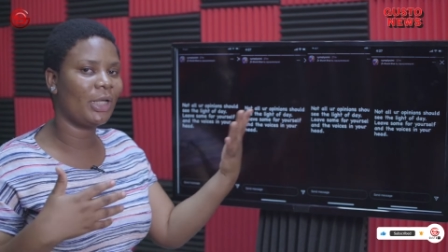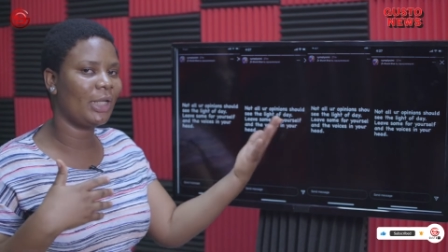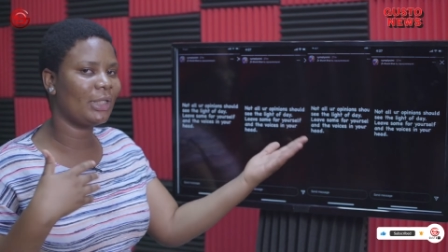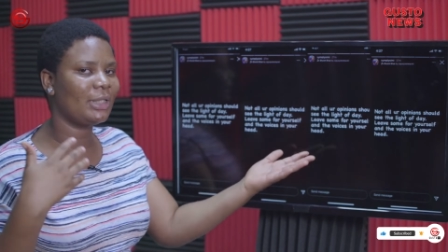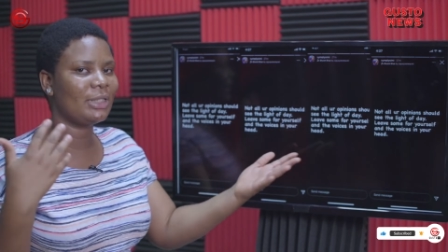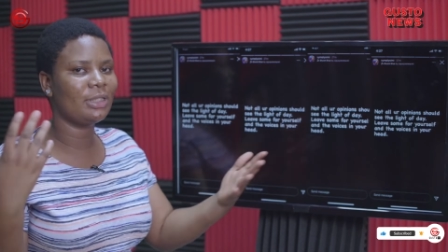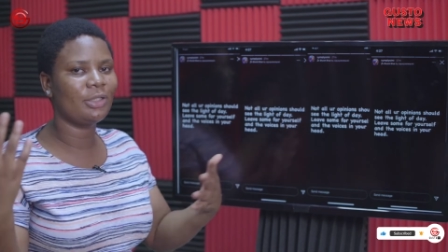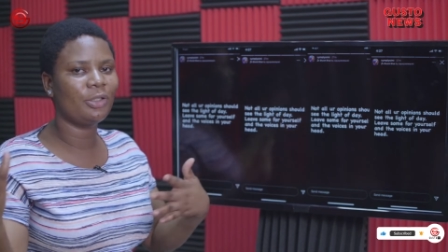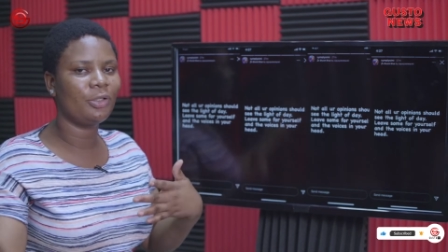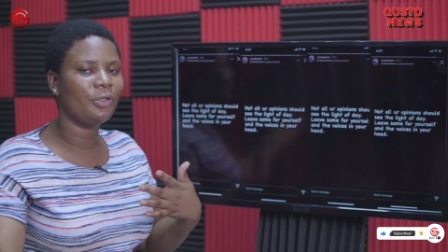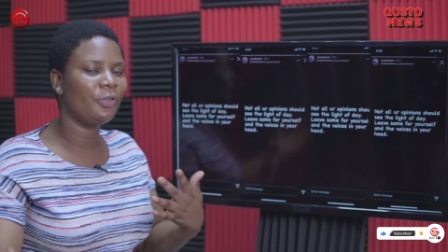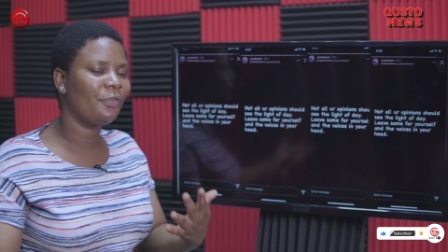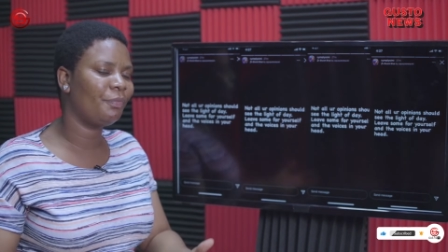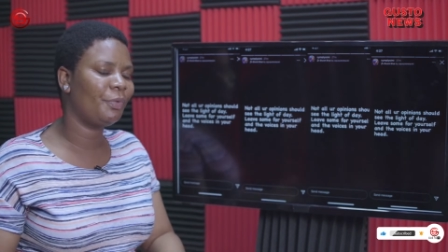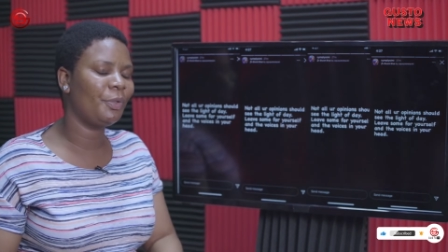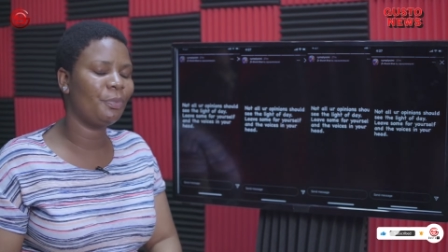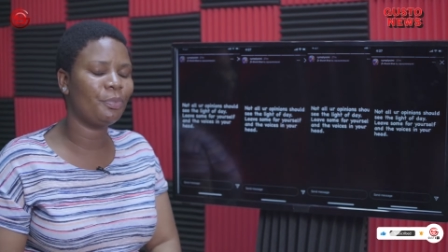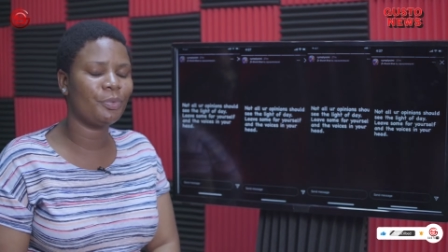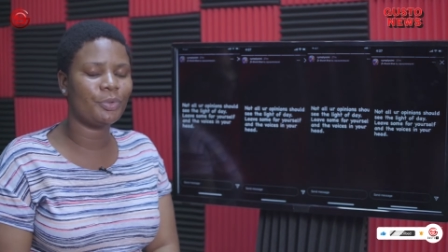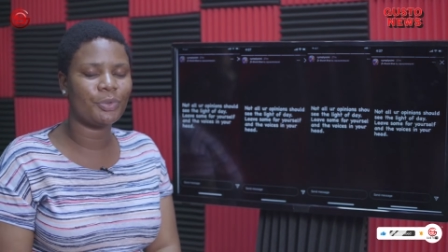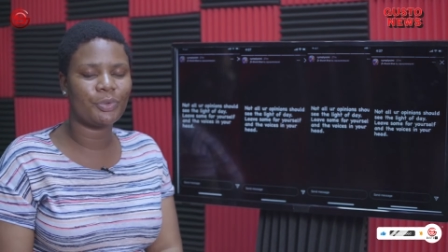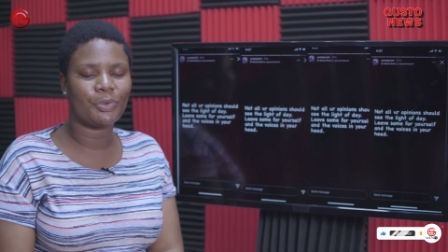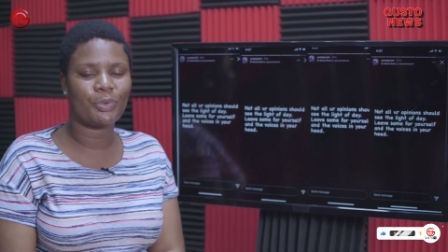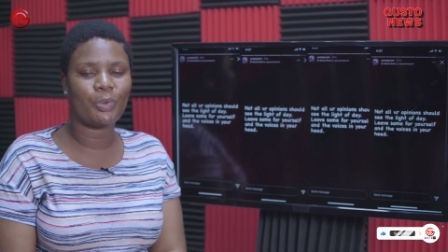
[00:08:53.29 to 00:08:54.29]
getting a lot of
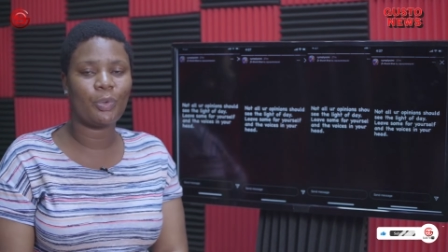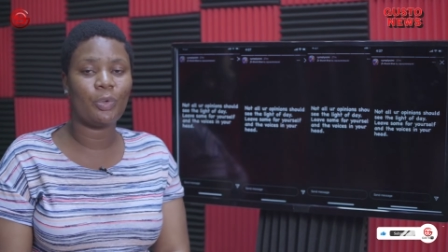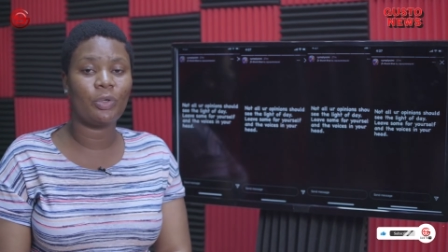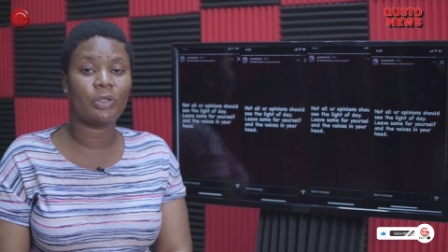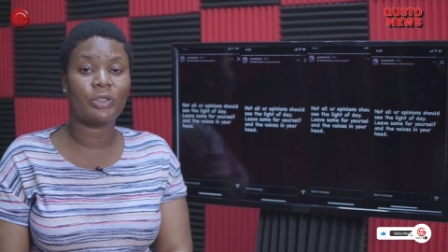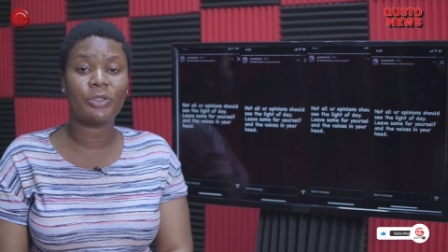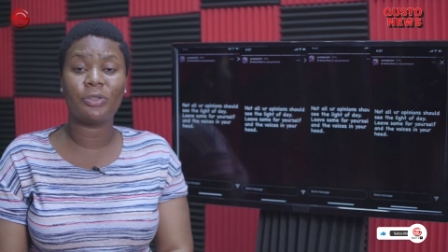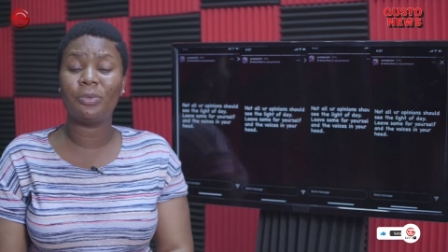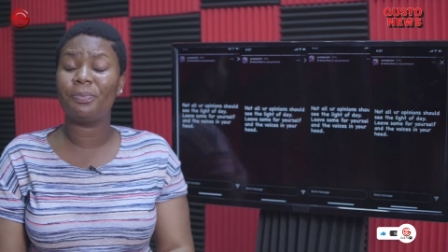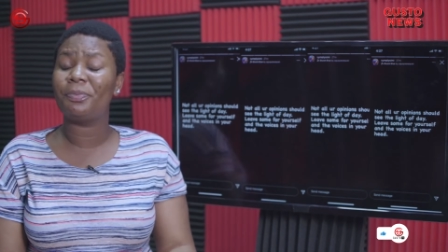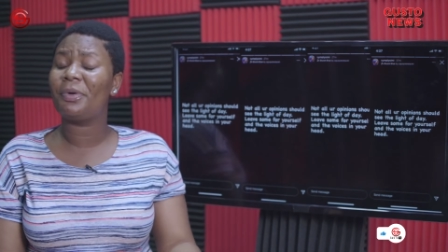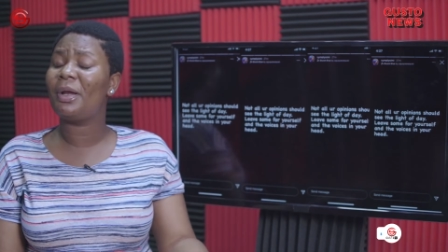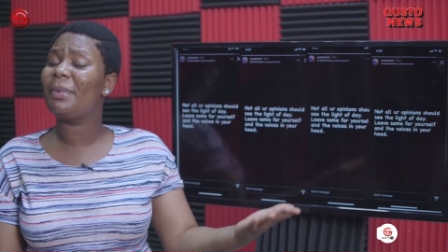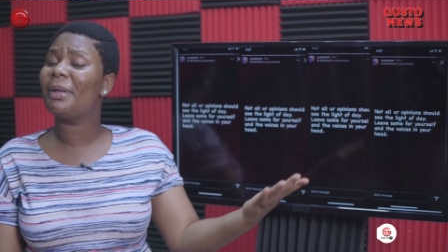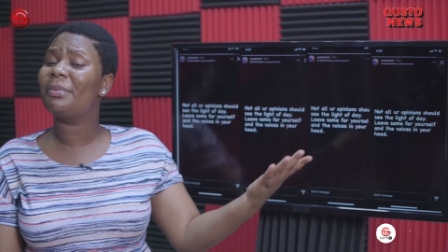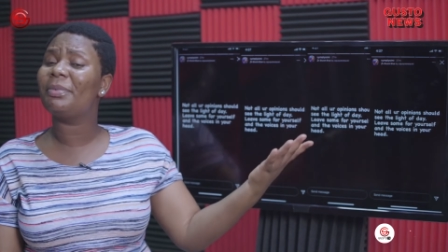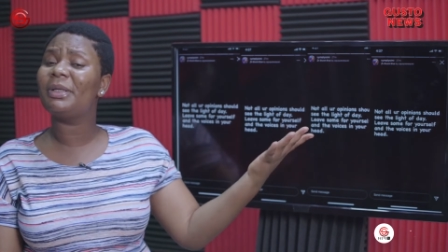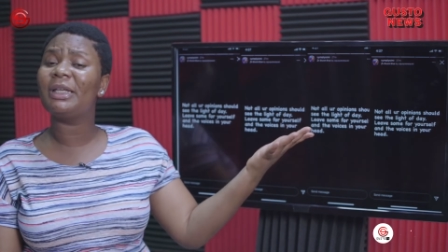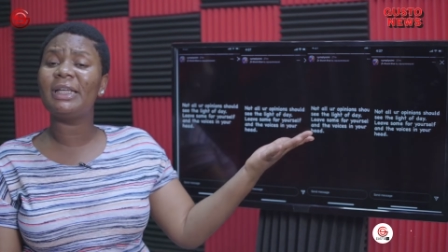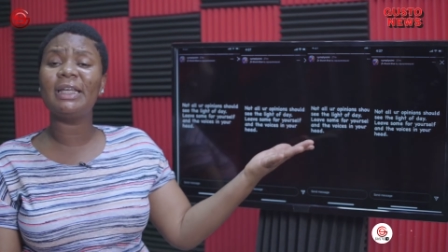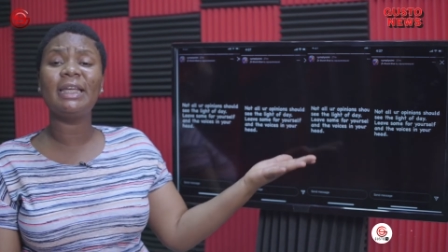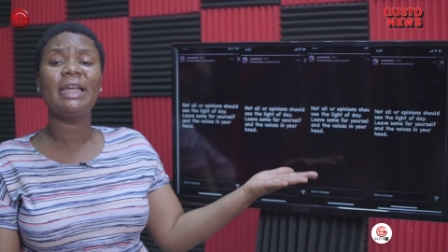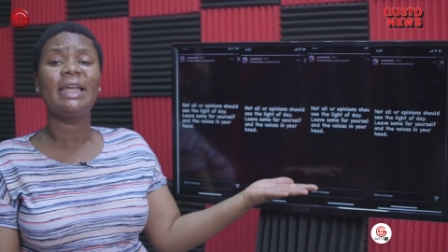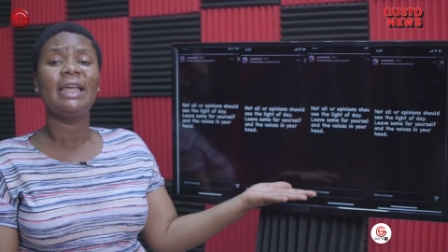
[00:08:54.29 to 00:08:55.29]
people to talk so
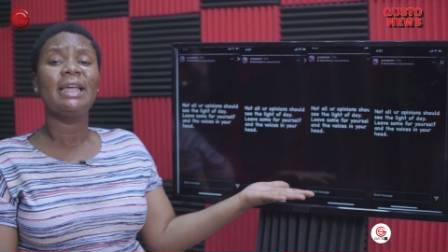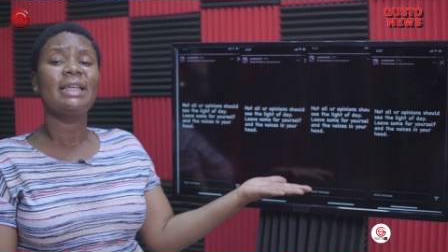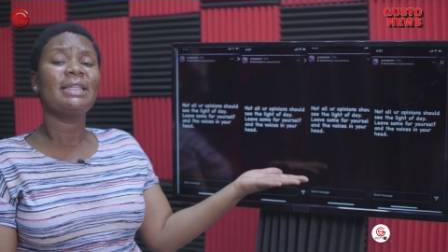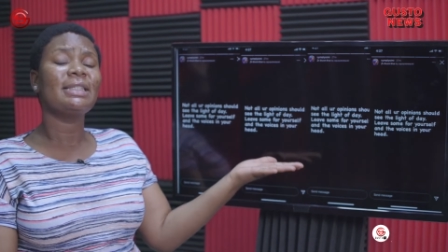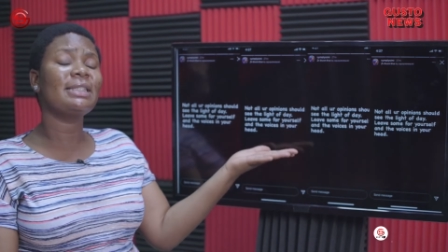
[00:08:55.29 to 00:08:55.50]
probably